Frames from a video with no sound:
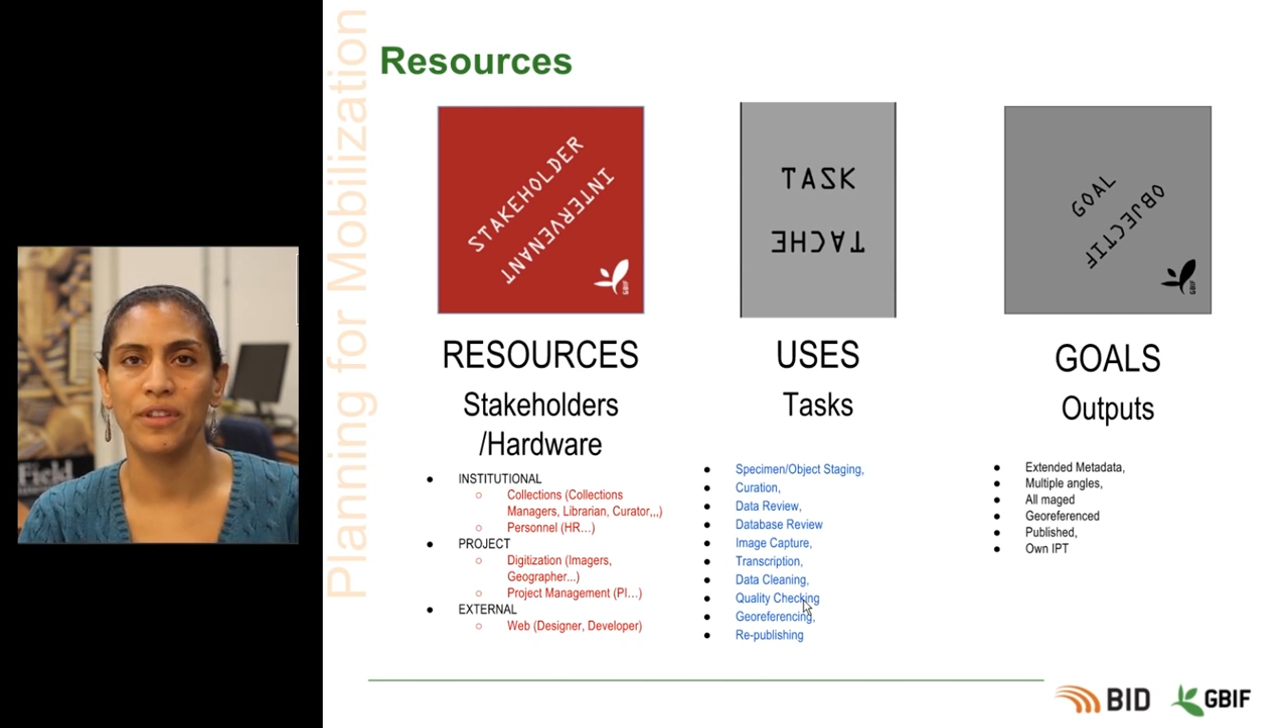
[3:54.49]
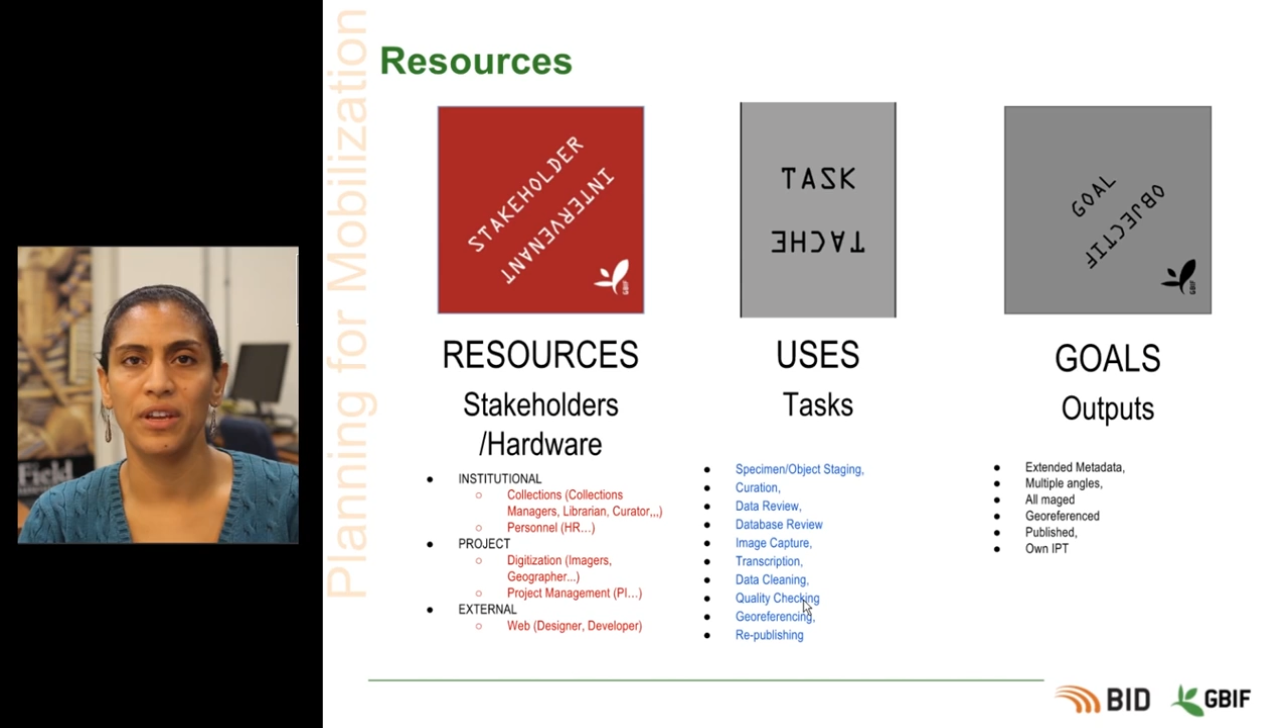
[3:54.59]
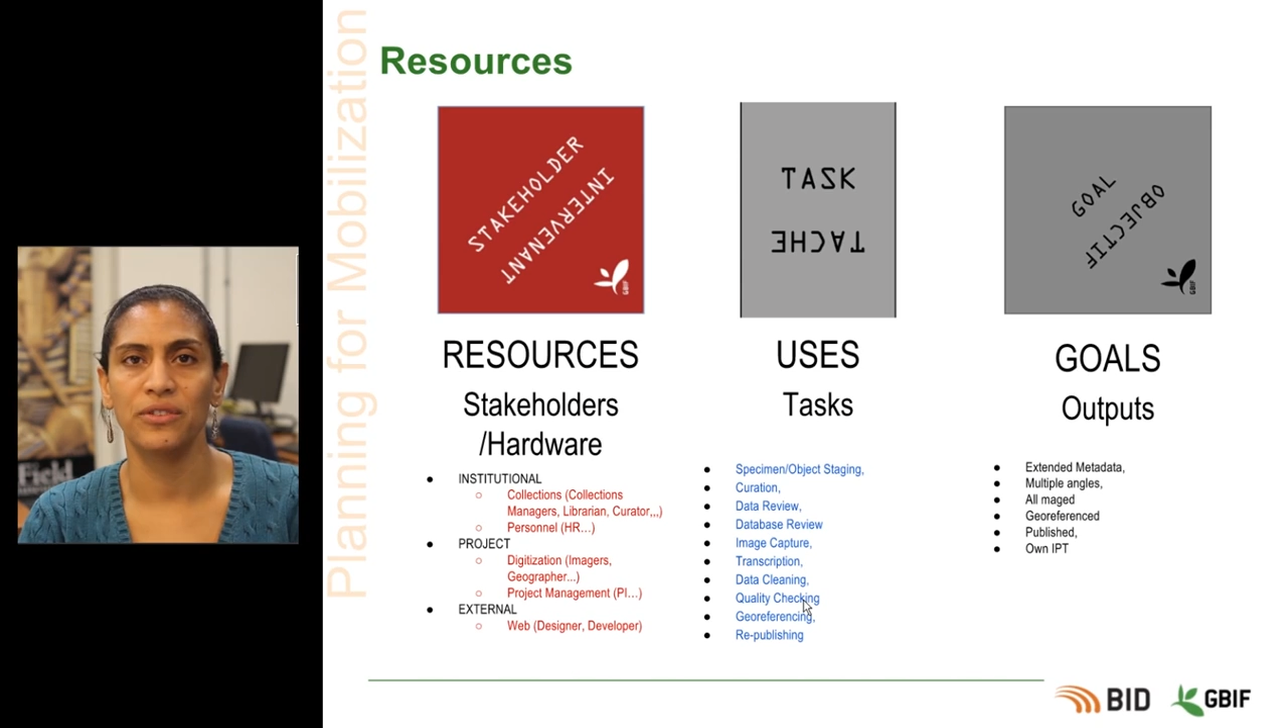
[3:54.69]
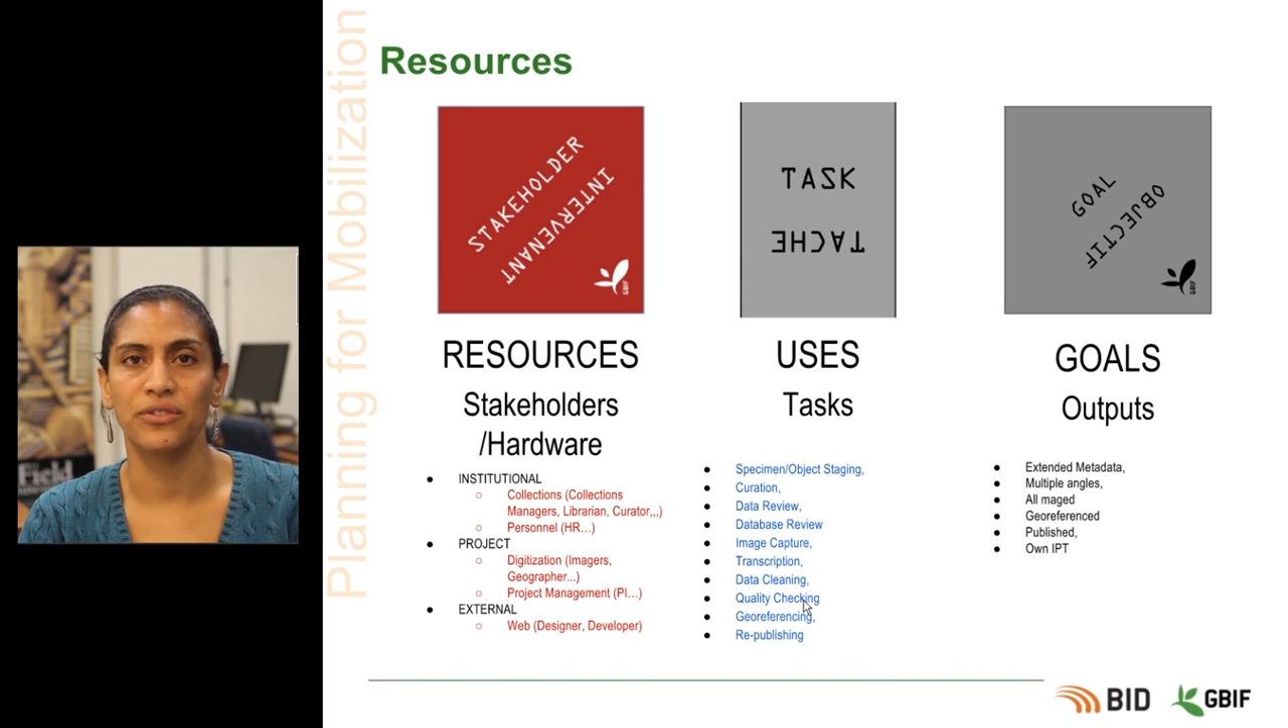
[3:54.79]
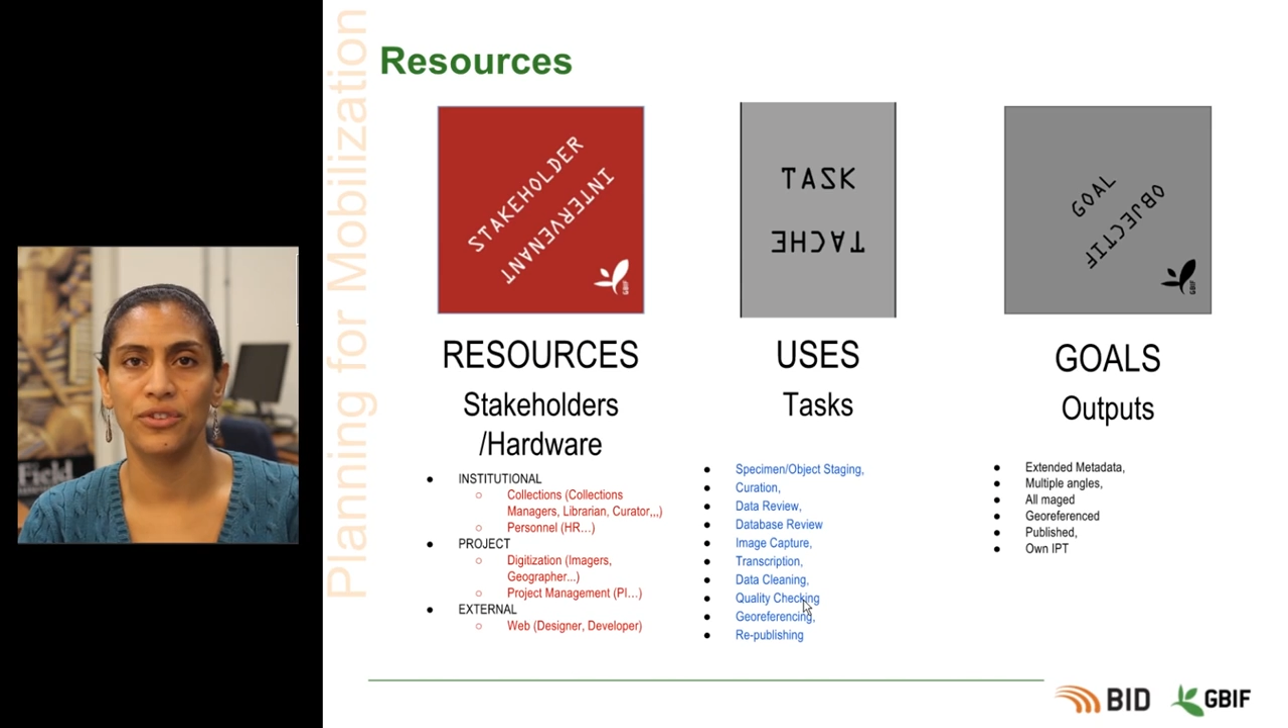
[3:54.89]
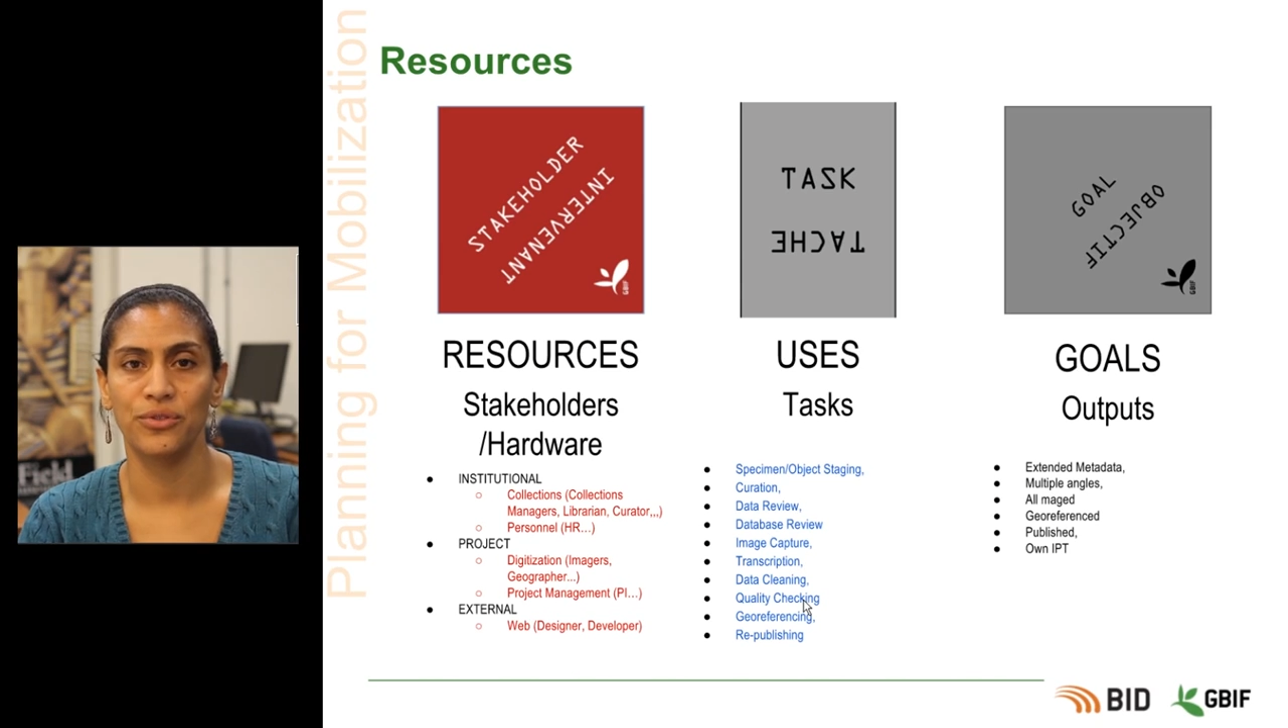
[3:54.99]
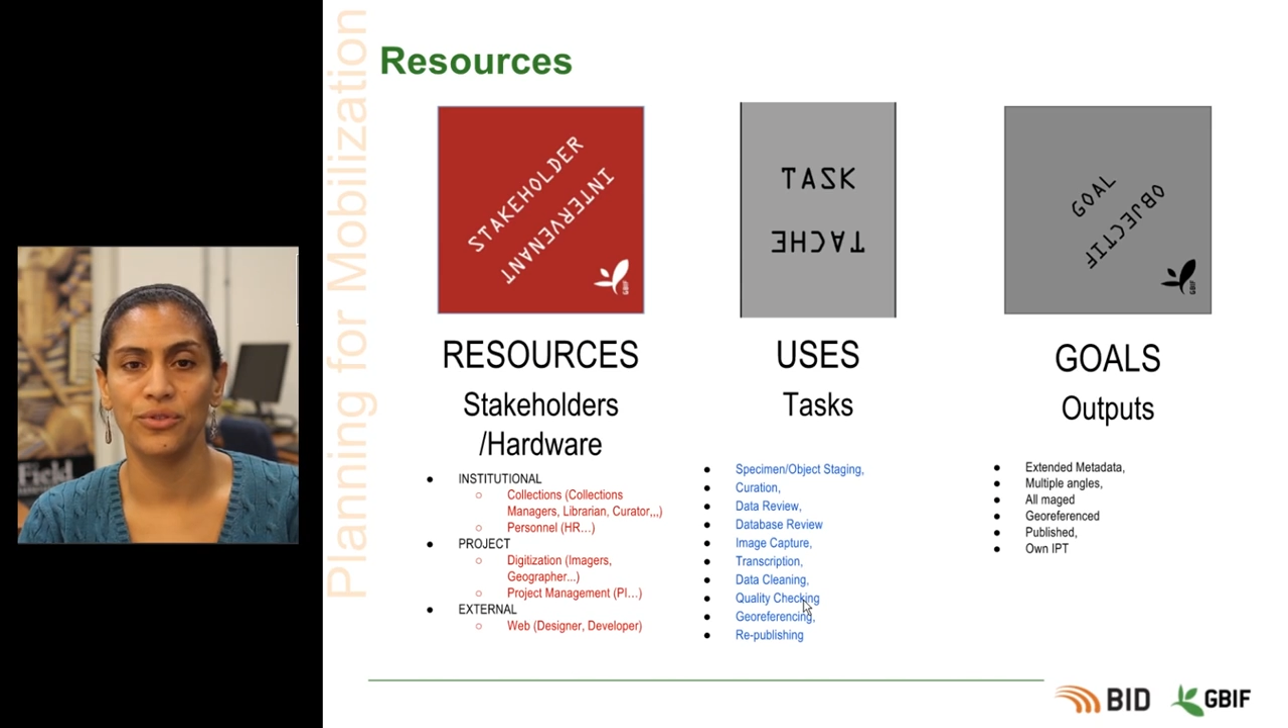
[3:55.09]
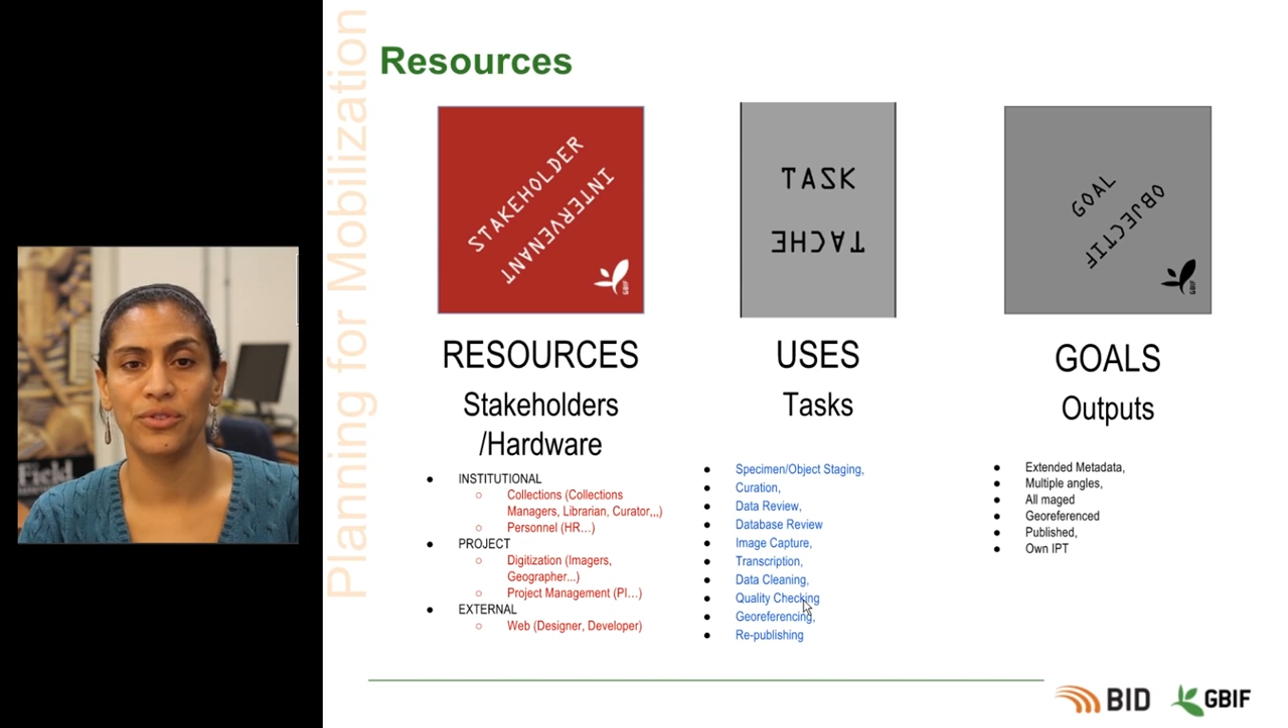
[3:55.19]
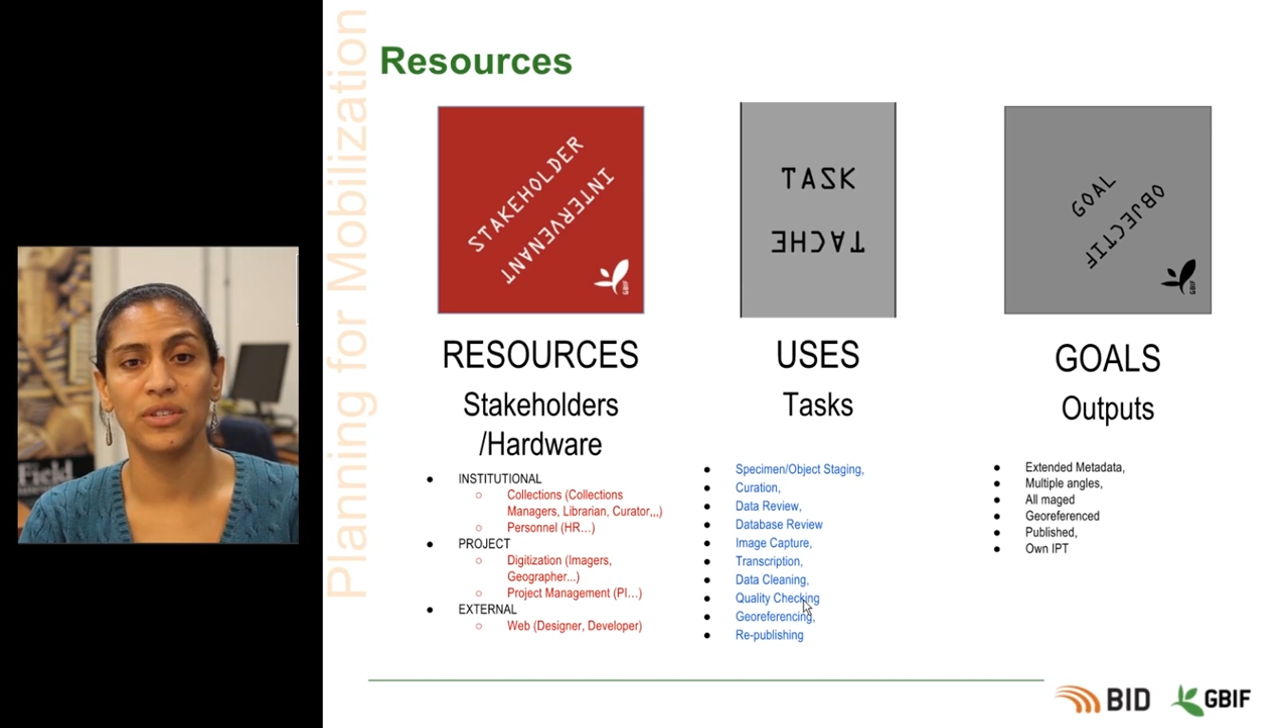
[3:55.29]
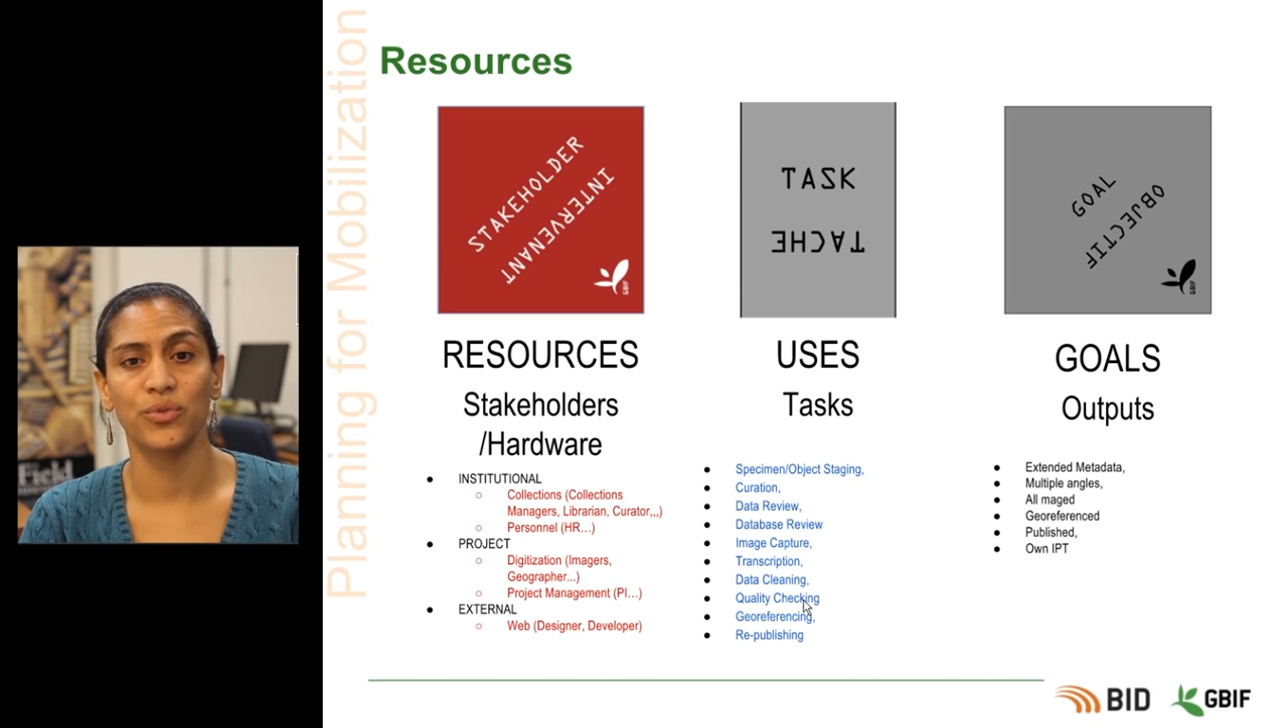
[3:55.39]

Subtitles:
institution that is